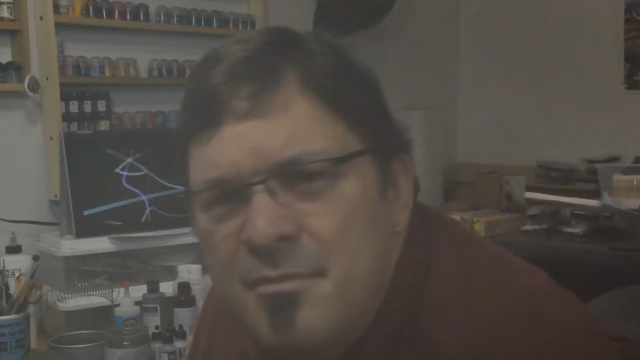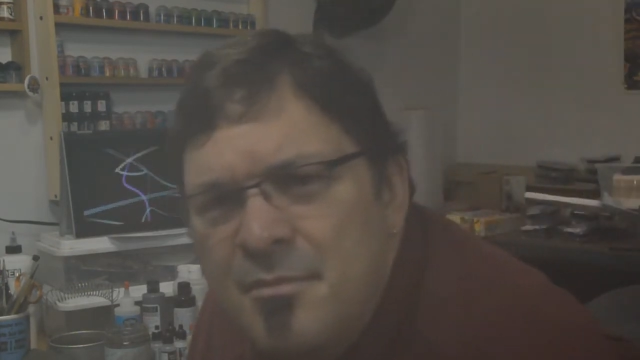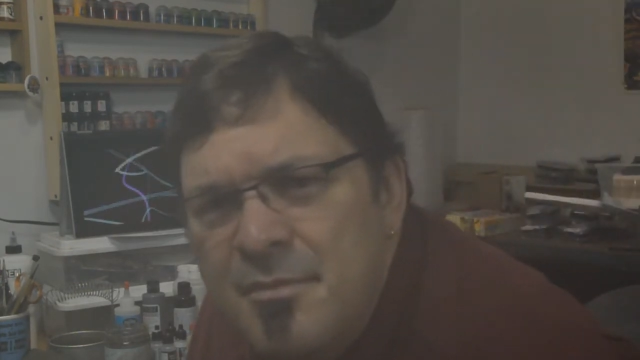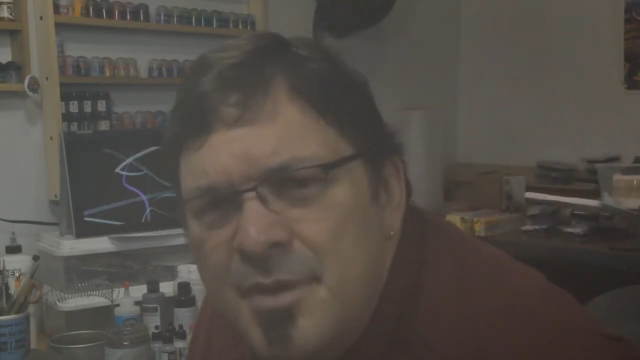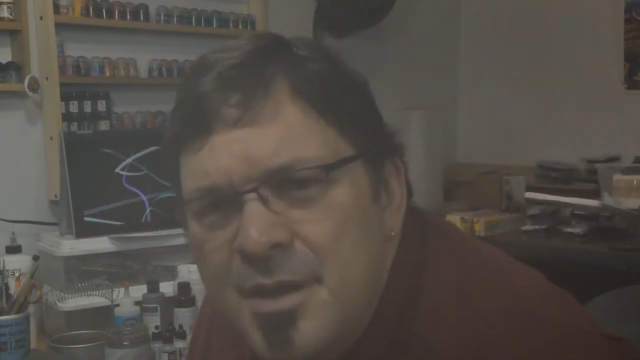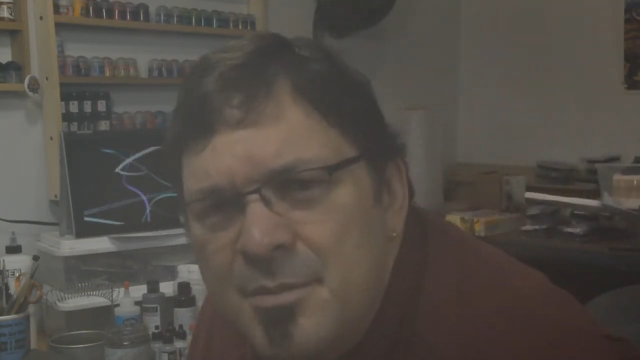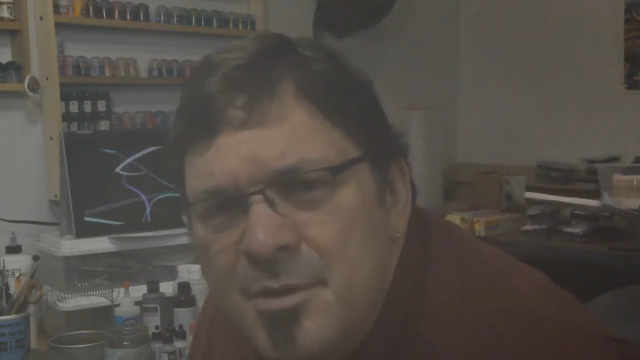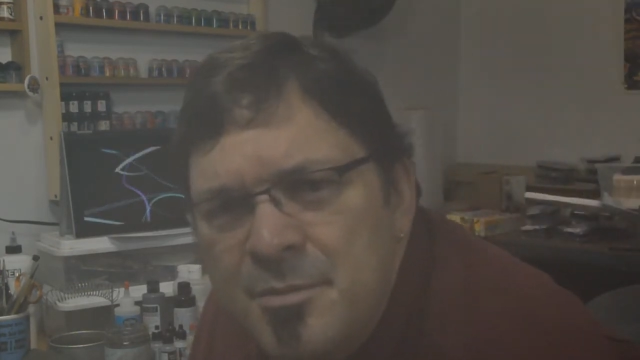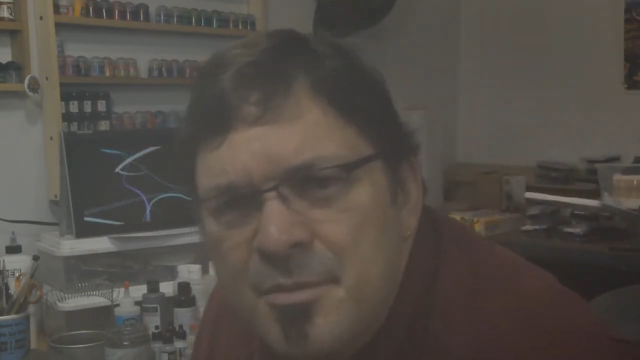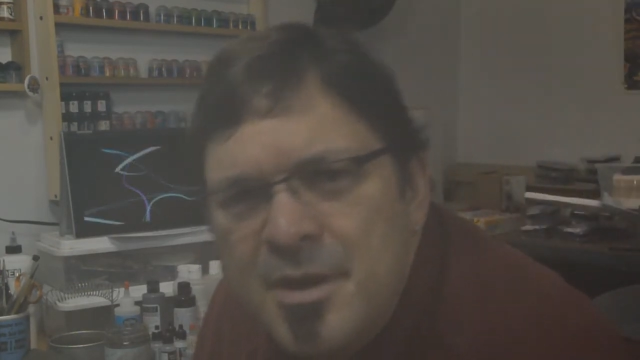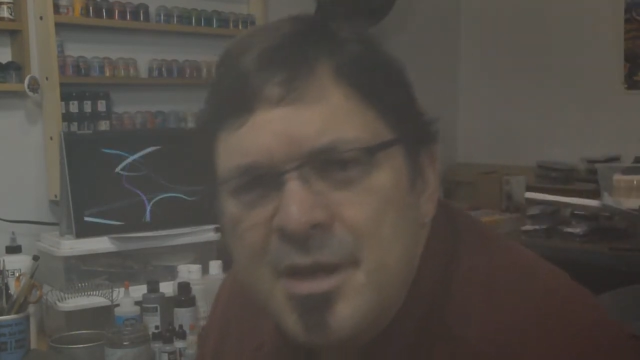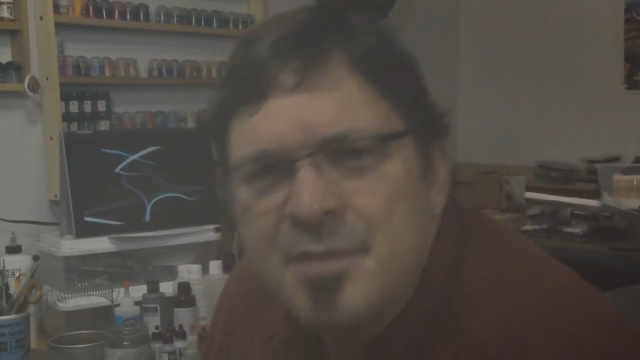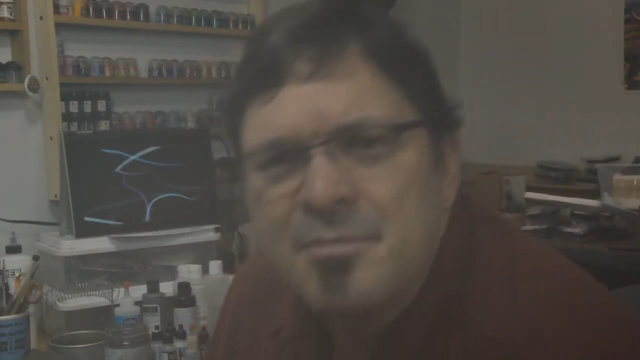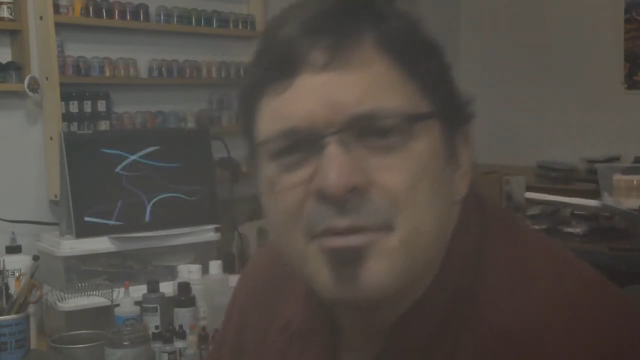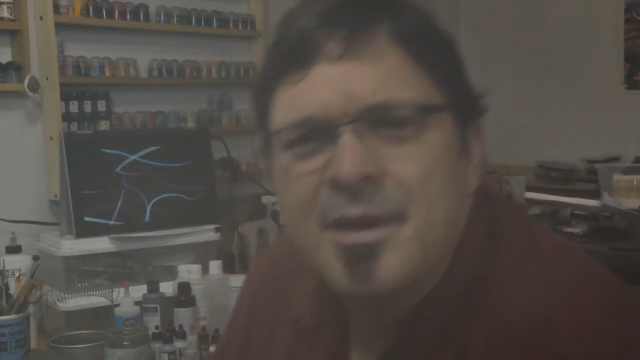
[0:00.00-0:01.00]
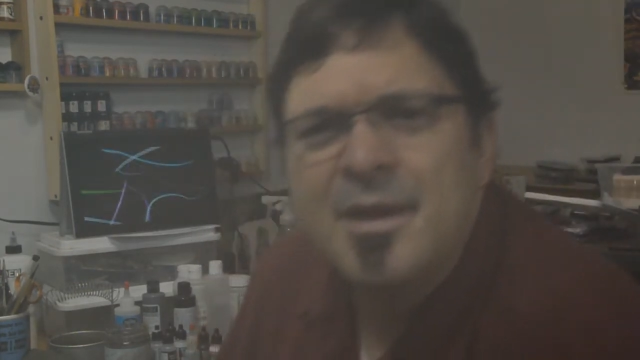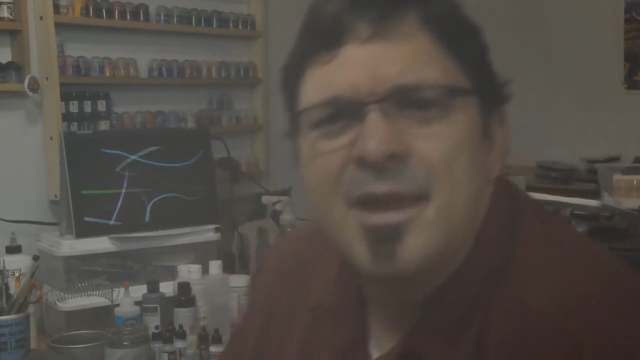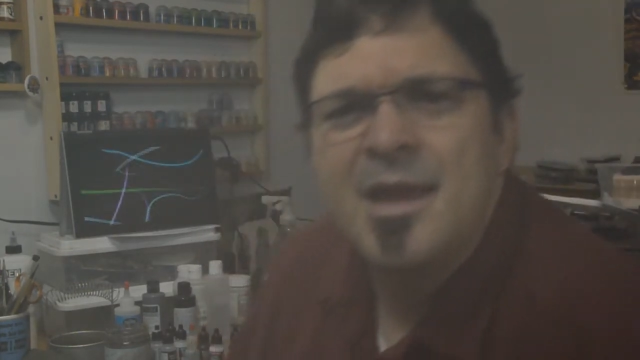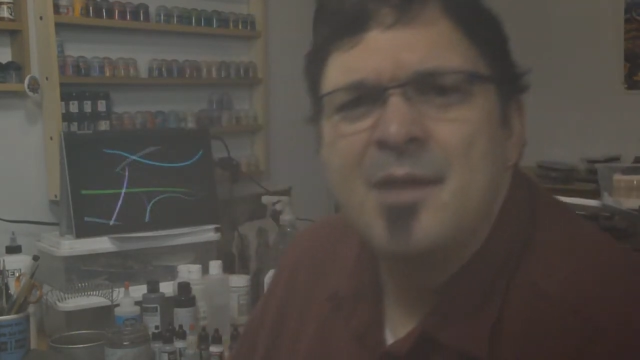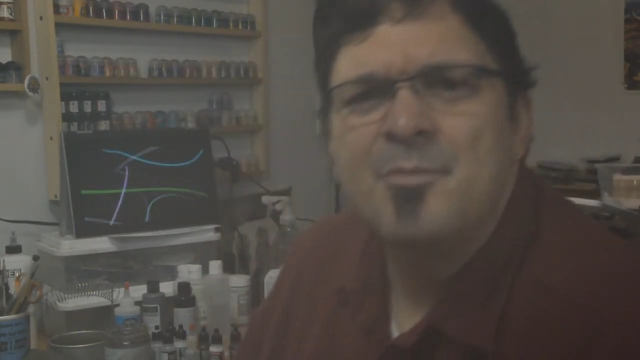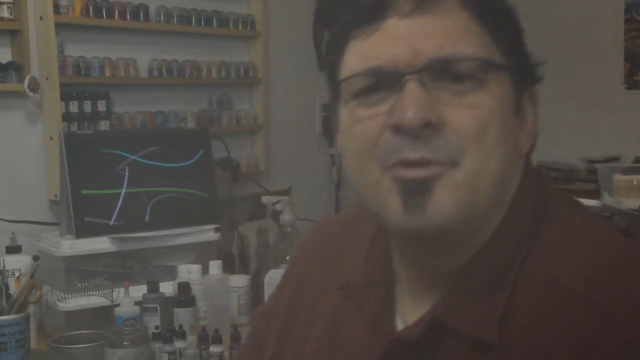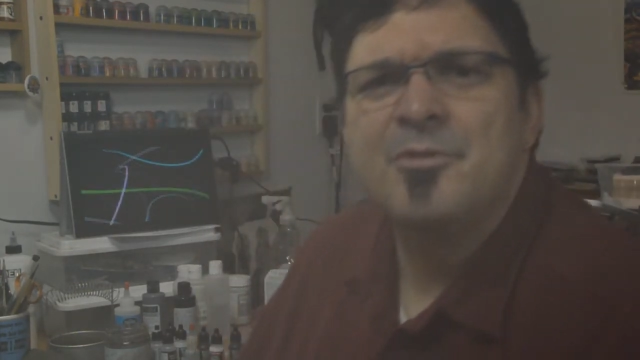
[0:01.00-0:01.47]
maybe my
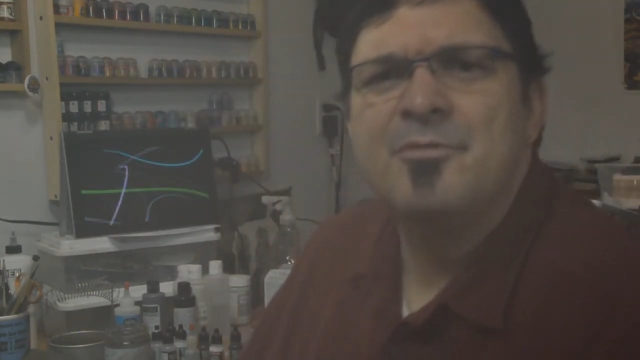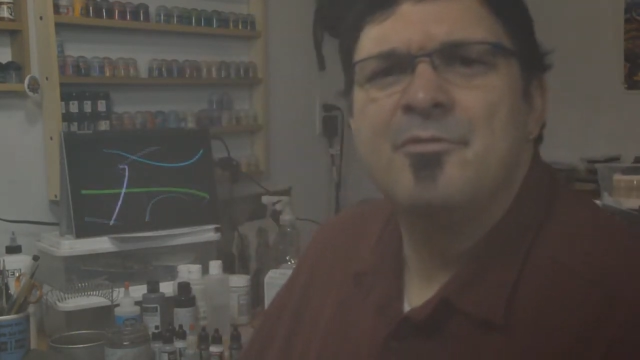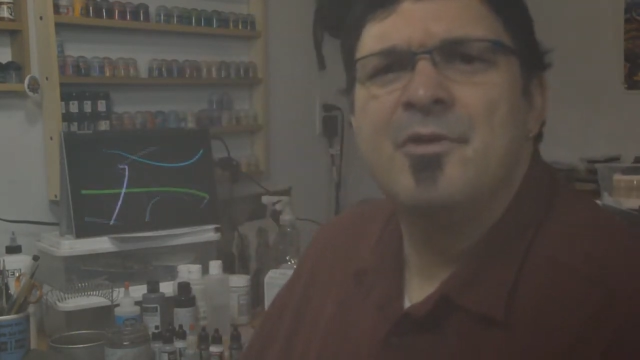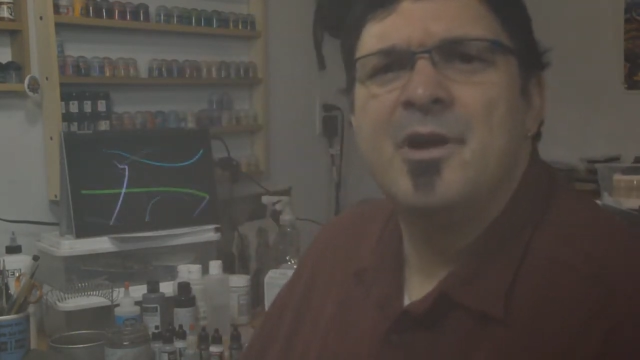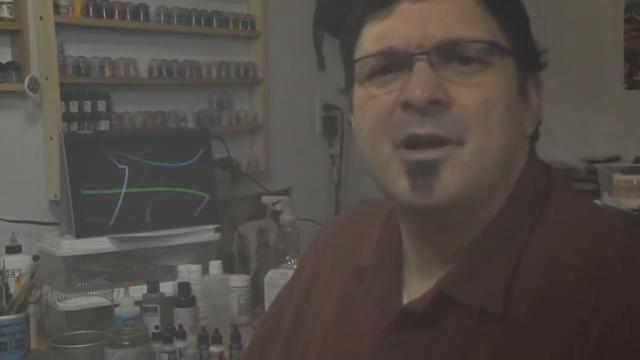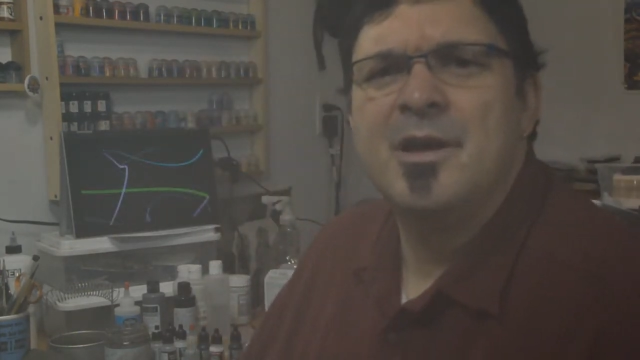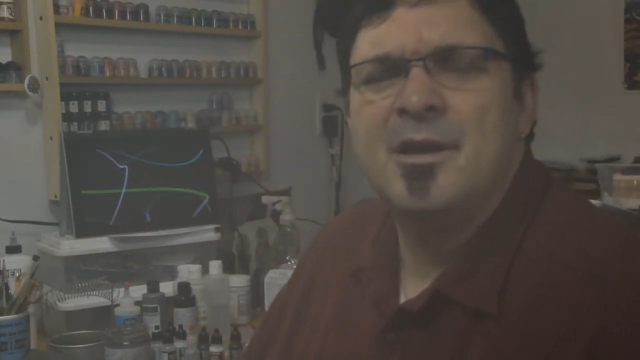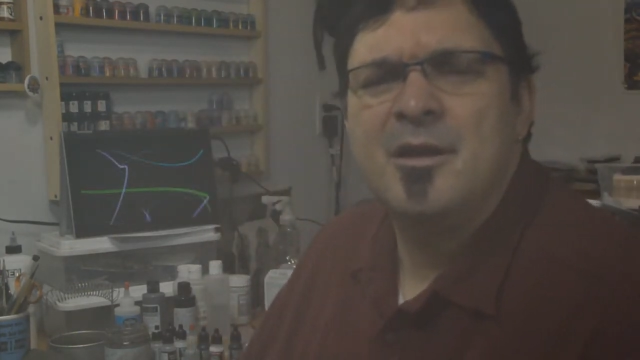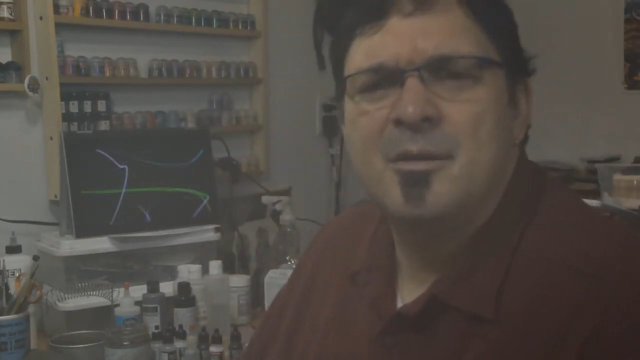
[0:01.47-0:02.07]
camera's fogging